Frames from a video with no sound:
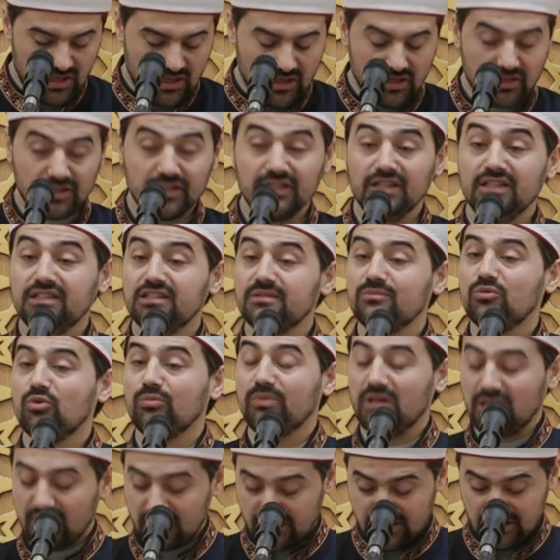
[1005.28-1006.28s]
Eid
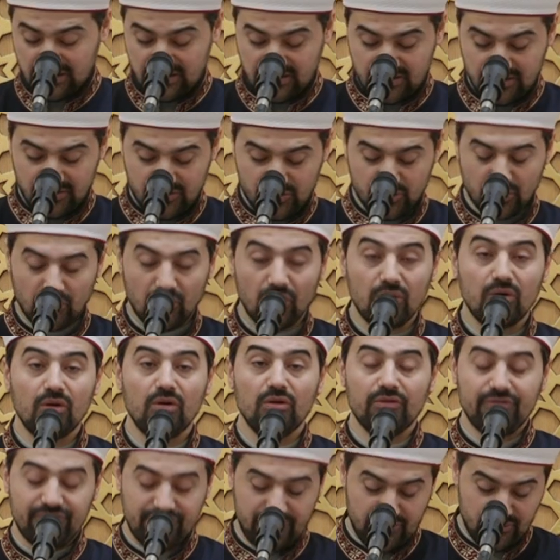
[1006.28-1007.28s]
Mubarak to all
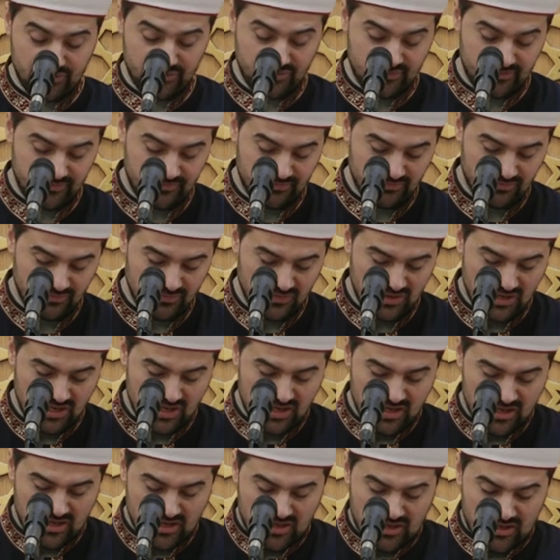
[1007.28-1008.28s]
of you.
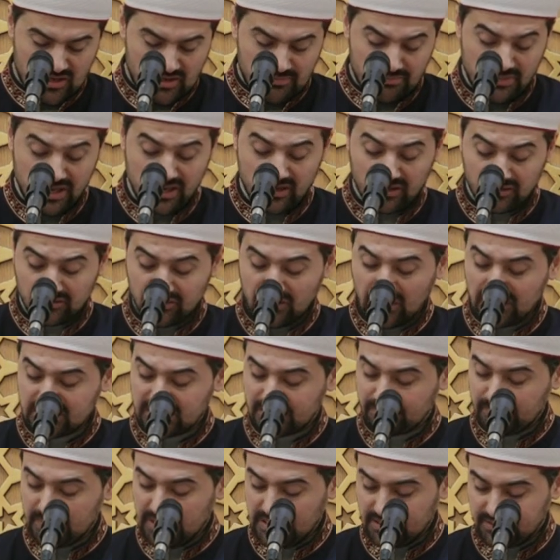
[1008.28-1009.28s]
May
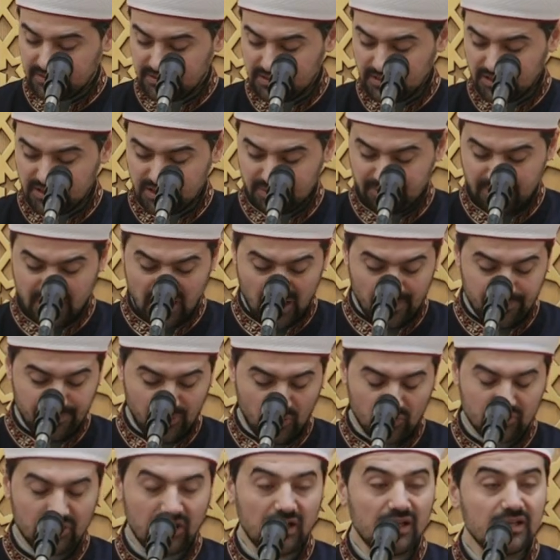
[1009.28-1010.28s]
Allah's blessings be
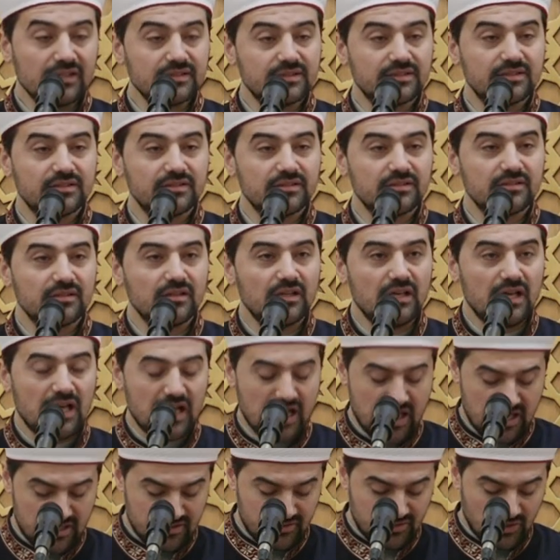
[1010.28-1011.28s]
upon us
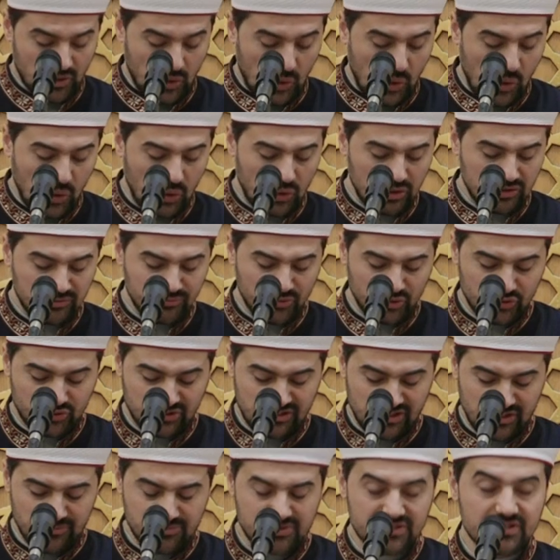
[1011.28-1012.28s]
and all
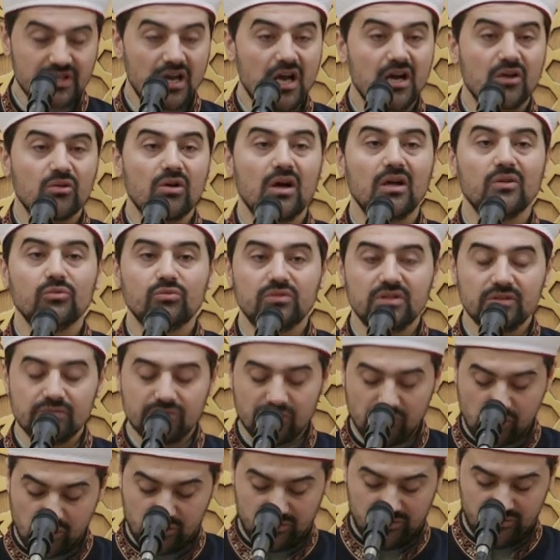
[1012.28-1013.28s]
Muslims around the
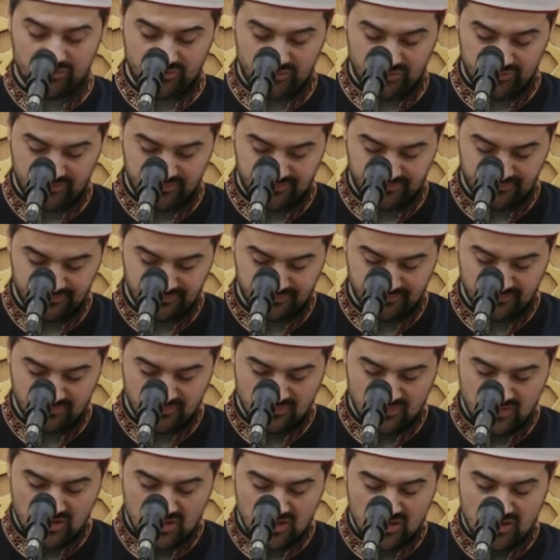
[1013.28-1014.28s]
world.
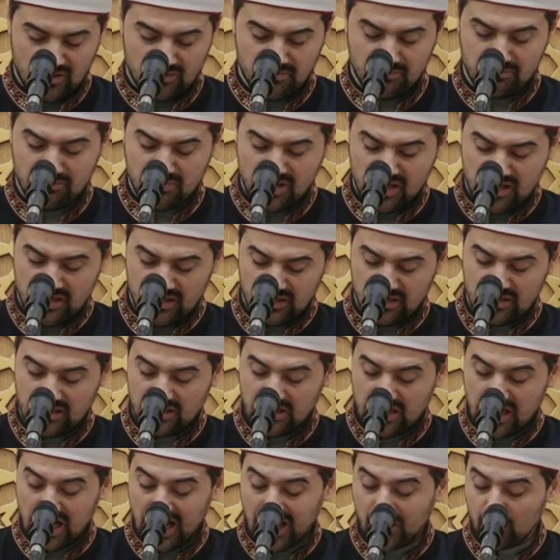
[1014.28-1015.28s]
May
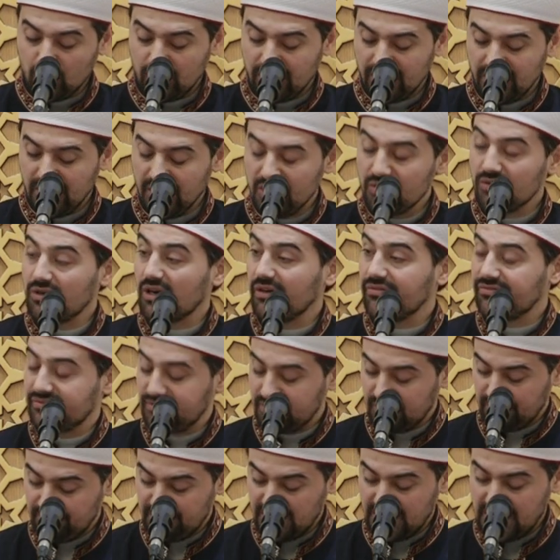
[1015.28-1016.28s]
our
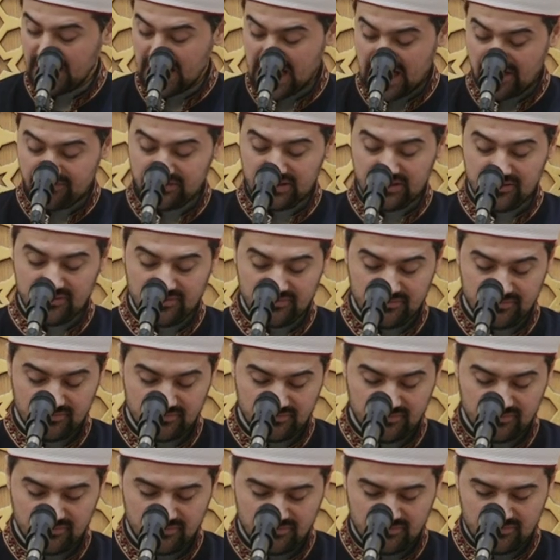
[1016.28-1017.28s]
hereafter be heaven,
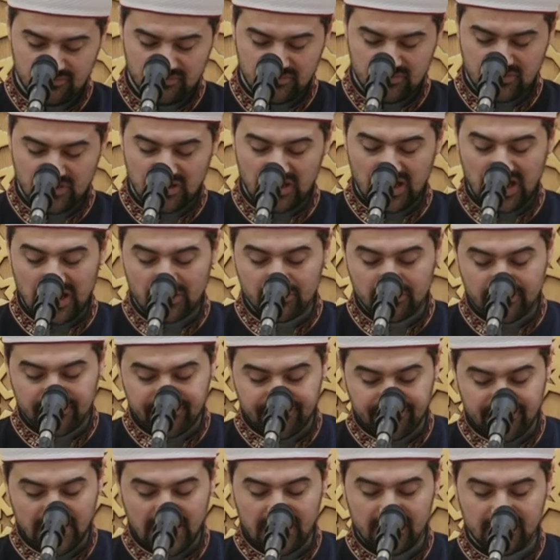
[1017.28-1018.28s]
our
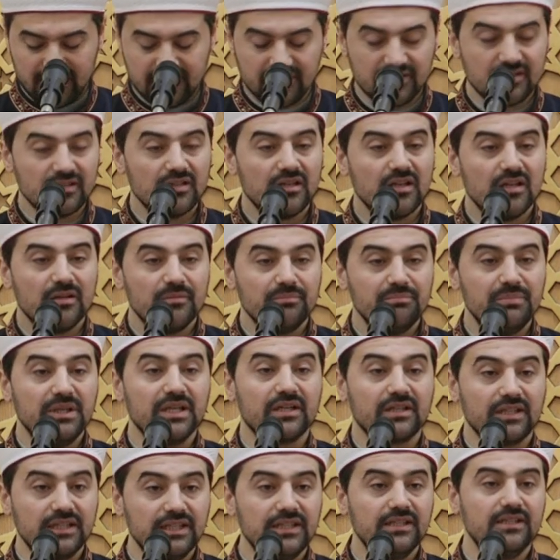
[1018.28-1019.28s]
fate be
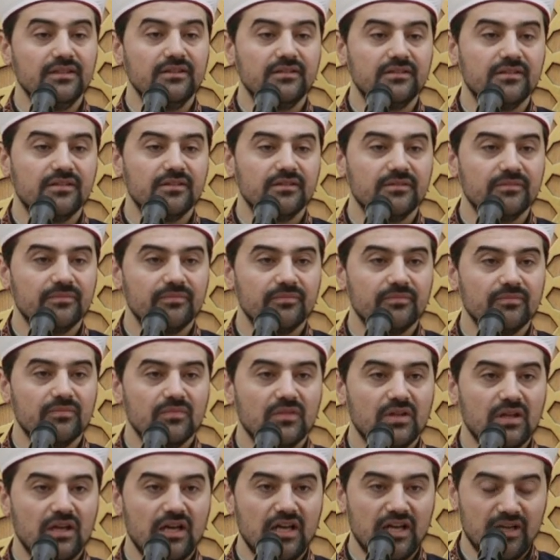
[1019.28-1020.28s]
Eid.
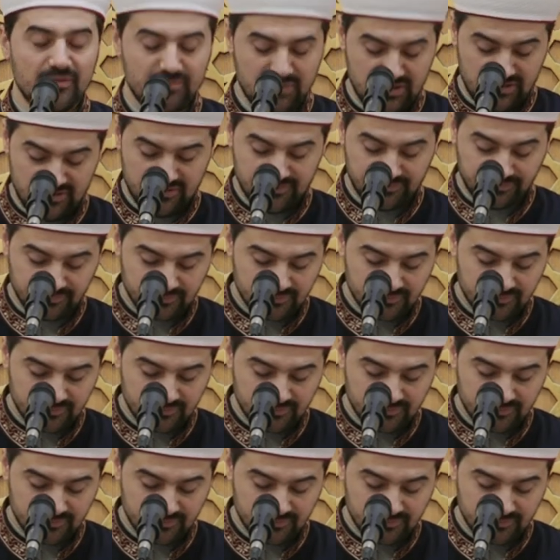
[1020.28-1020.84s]
Amen.